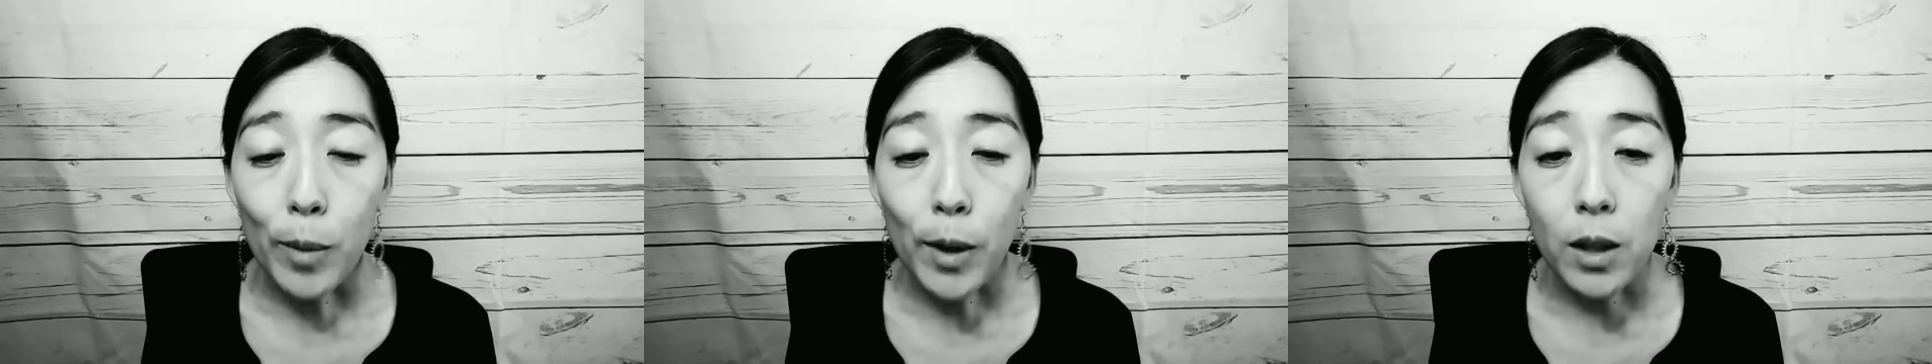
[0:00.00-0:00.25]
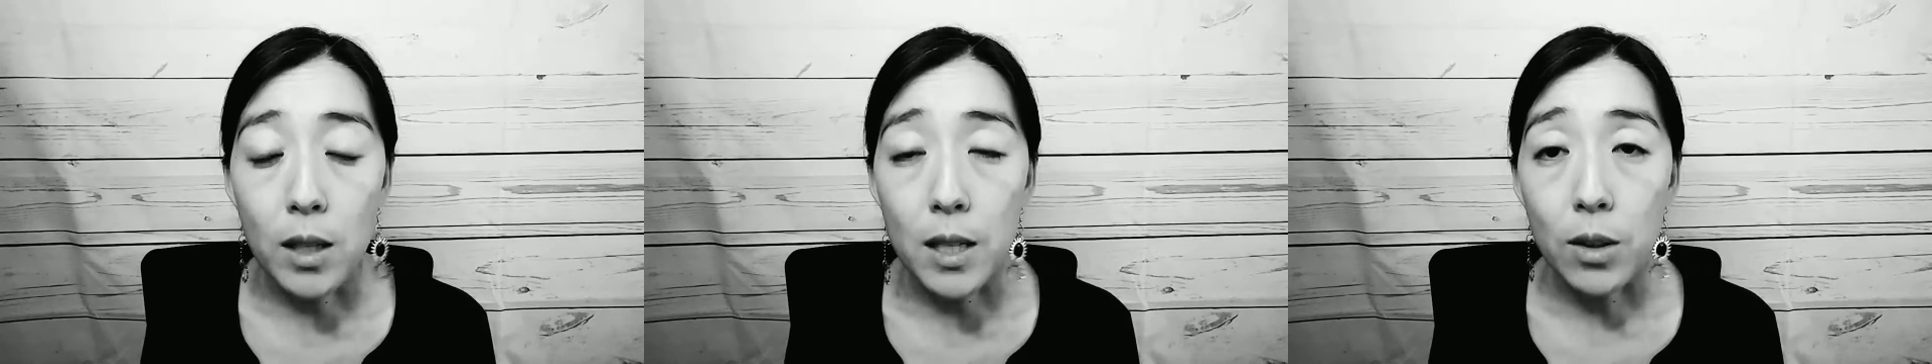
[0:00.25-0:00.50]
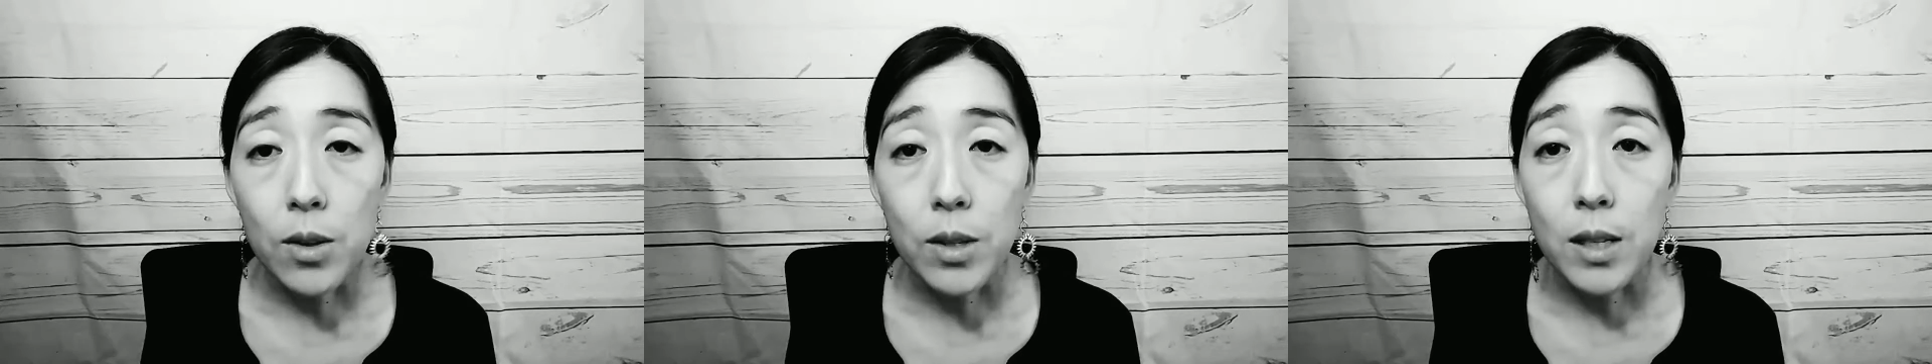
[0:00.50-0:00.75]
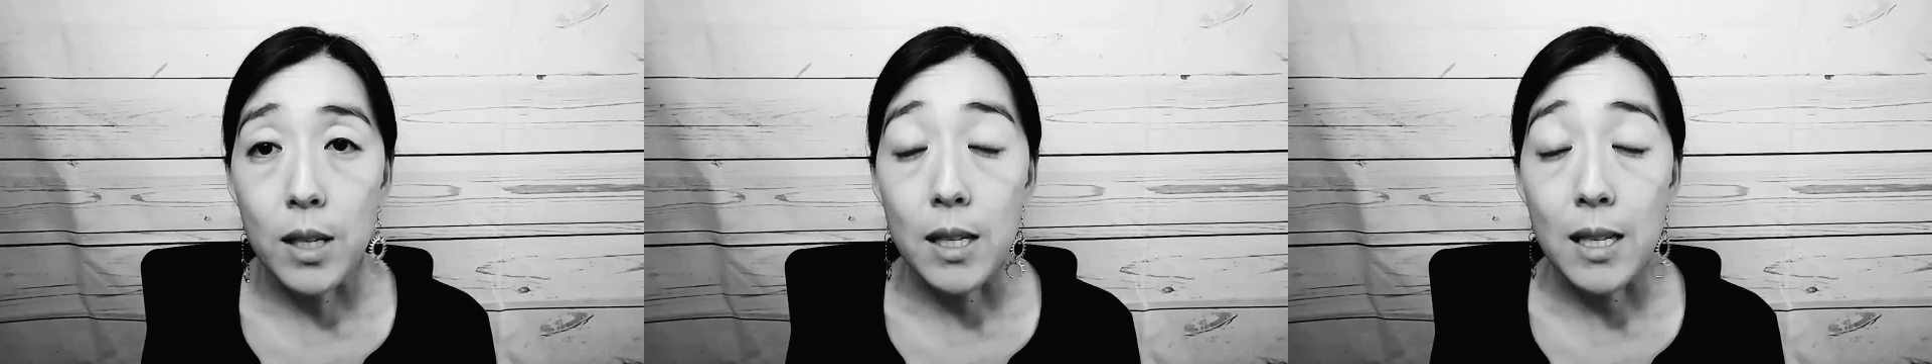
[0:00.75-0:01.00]
You can stick those
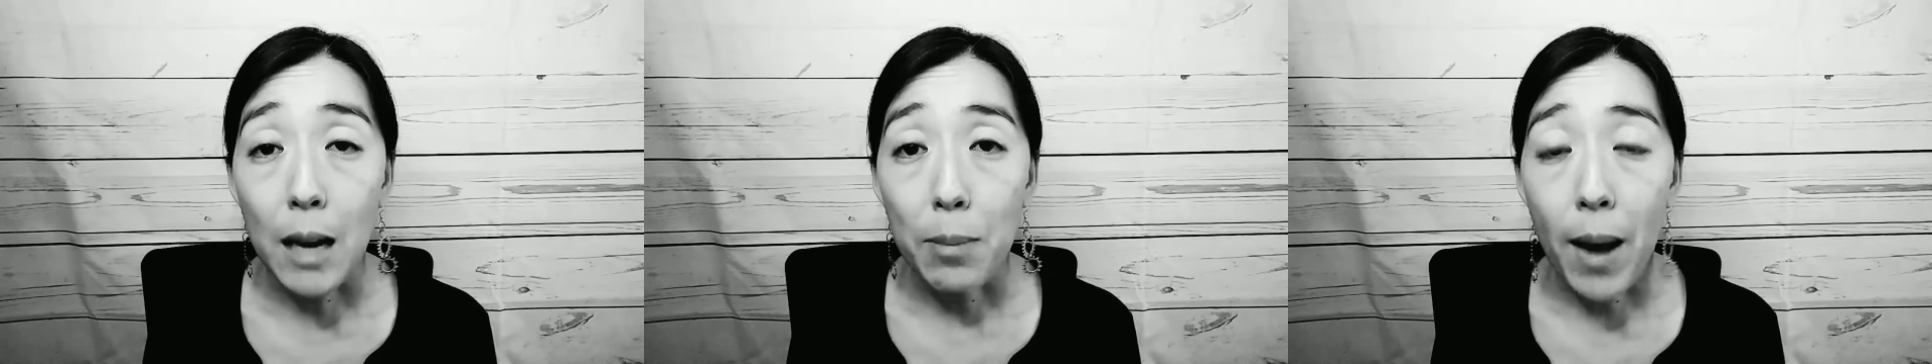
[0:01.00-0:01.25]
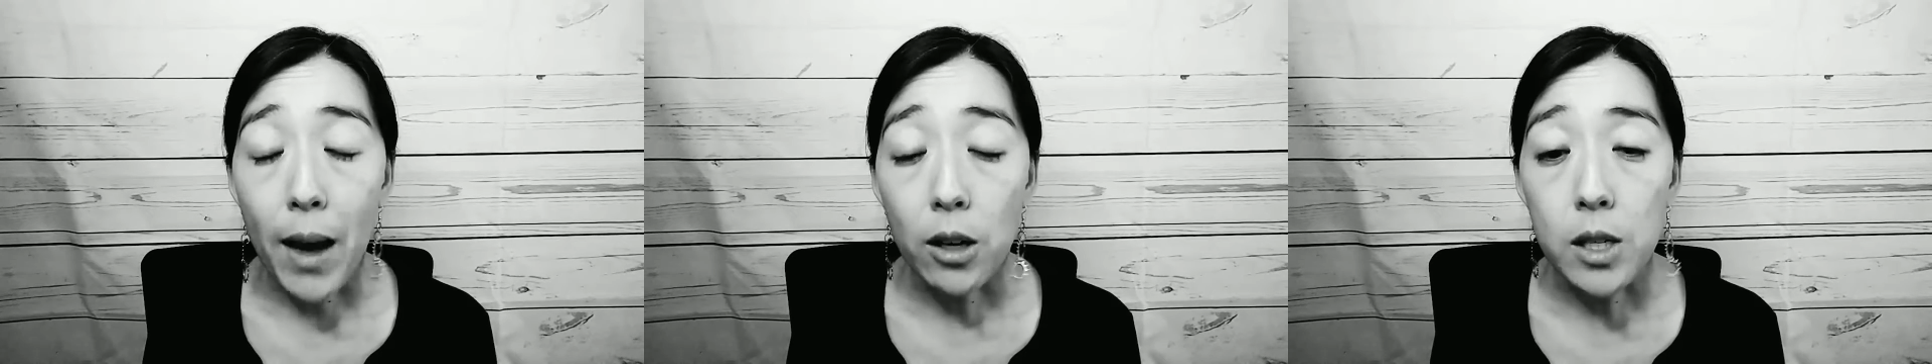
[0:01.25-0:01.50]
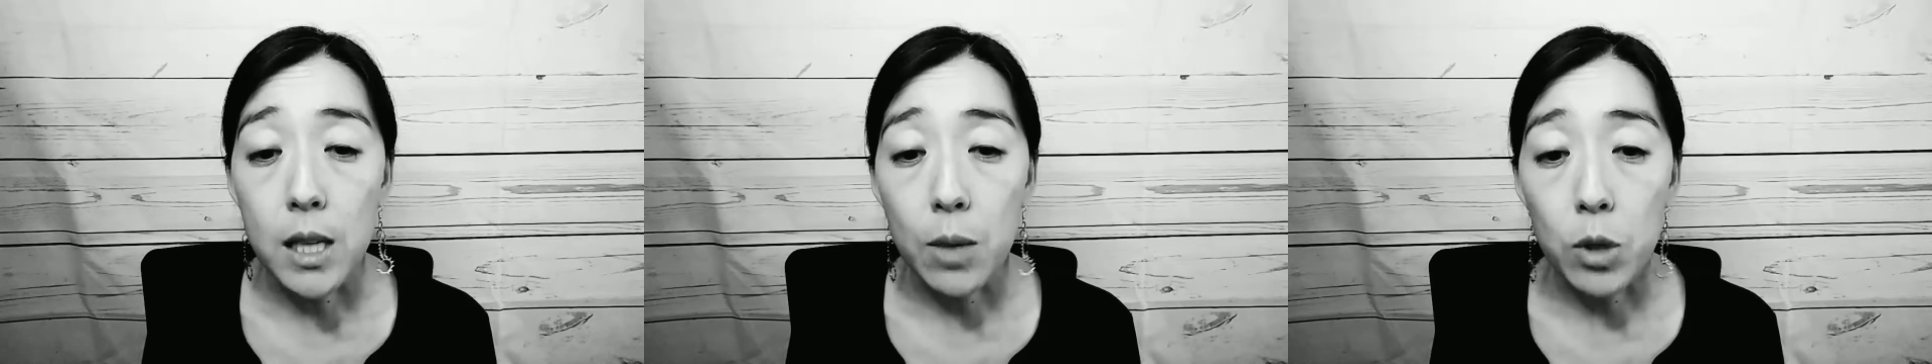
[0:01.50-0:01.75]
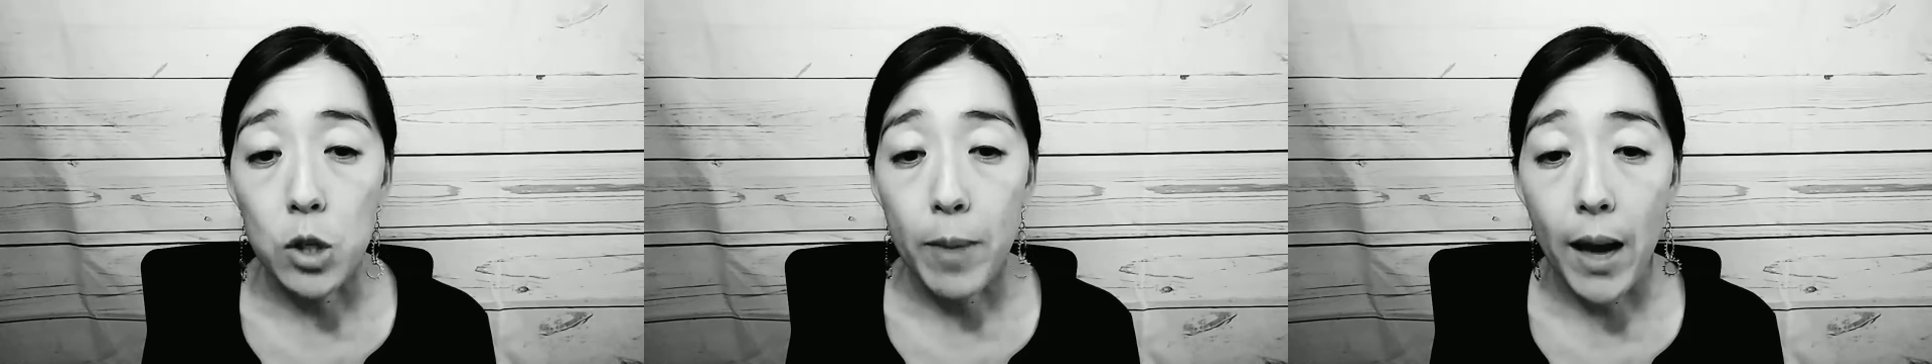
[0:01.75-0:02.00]
in a snack bag or a
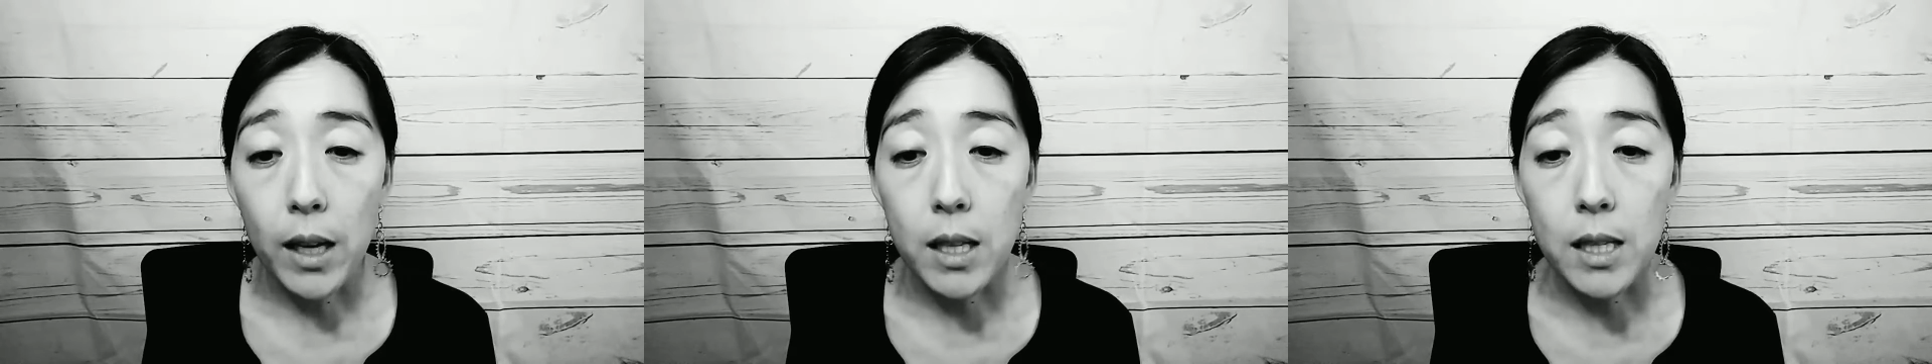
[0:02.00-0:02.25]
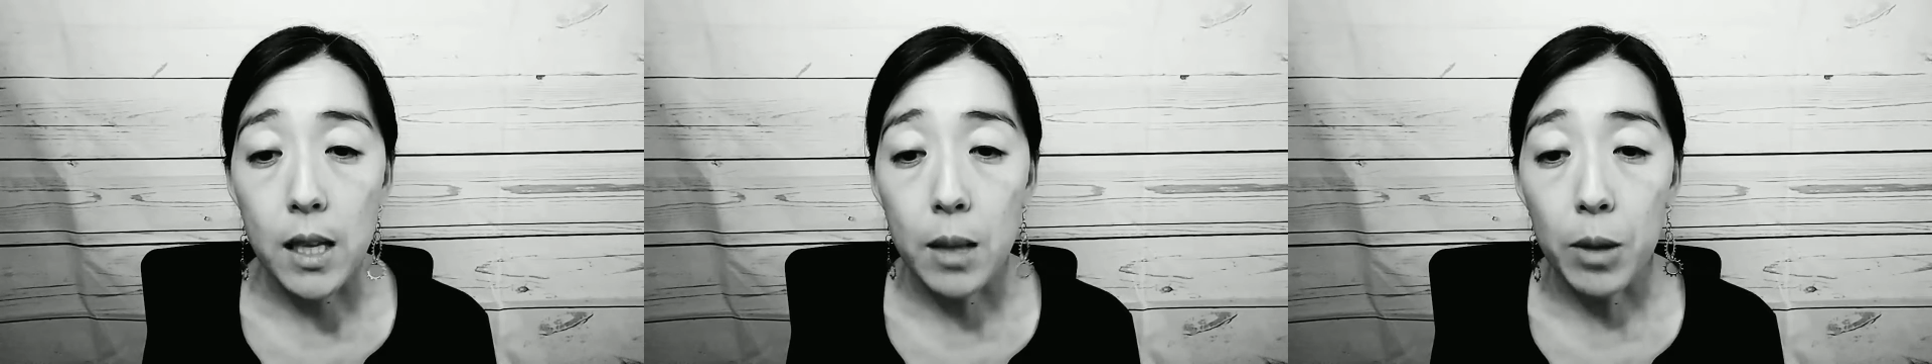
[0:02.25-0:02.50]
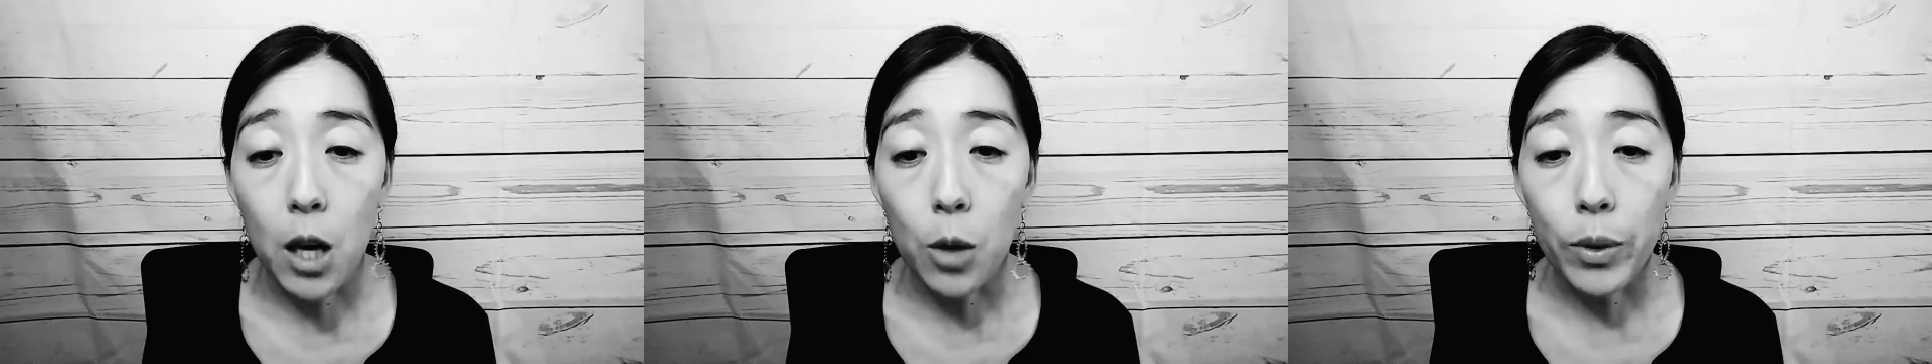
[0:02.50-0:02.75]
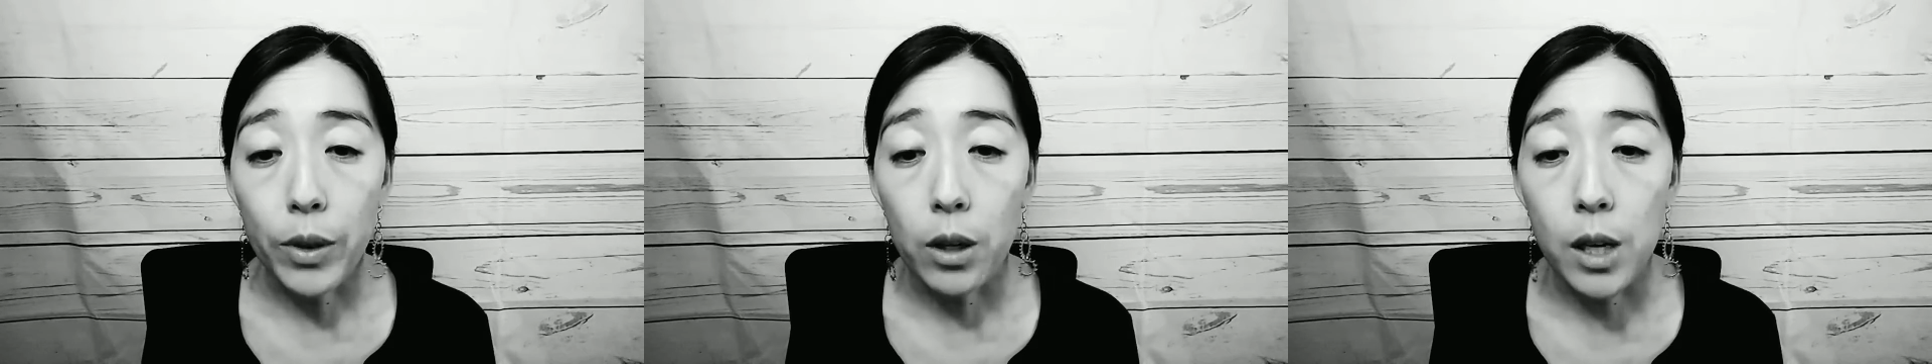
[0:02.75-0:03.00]
sandwich bag and send them along
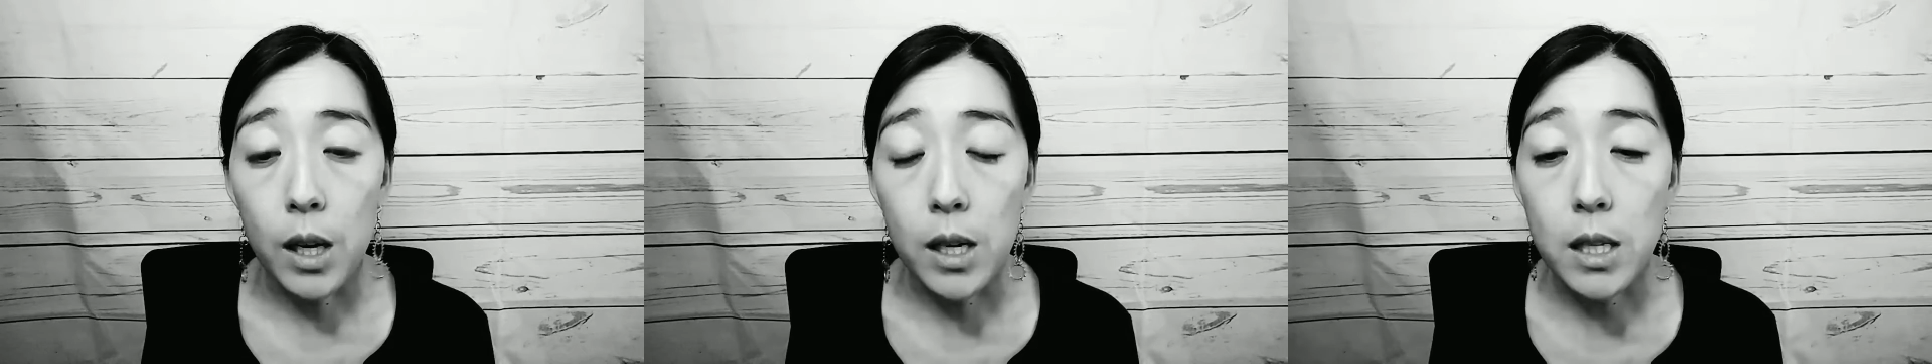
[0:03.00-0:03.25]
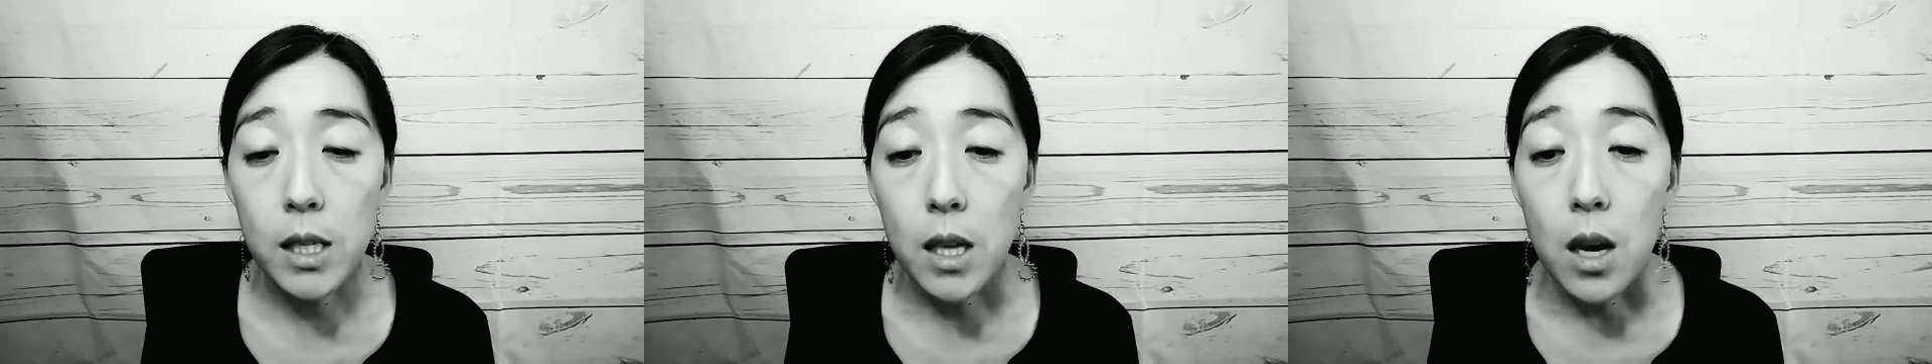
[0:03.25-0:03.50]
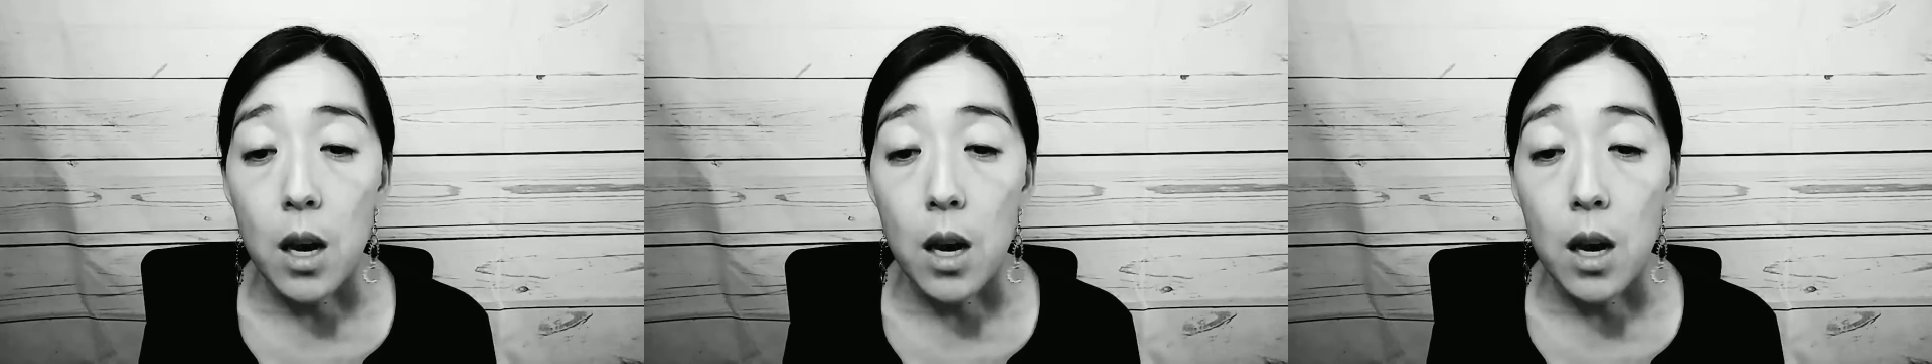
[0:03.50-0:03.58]
with your kids.